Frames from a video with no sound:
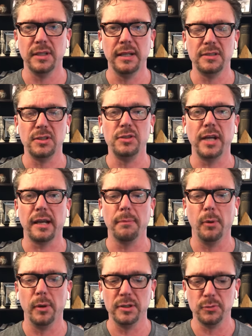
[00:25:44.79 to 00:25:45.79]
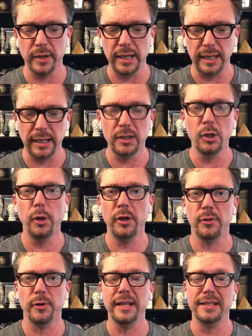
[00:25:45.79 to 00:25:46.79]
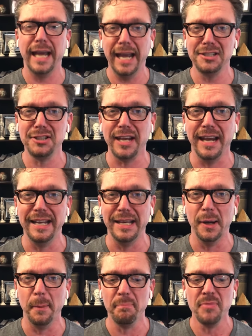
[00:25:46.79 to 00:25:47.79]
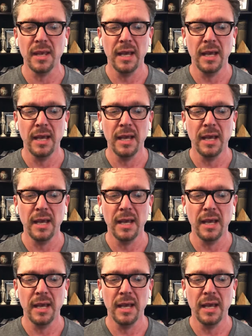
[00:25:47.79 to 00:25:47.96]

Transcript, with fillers: He needs to check up on his reading, and you either need to educate him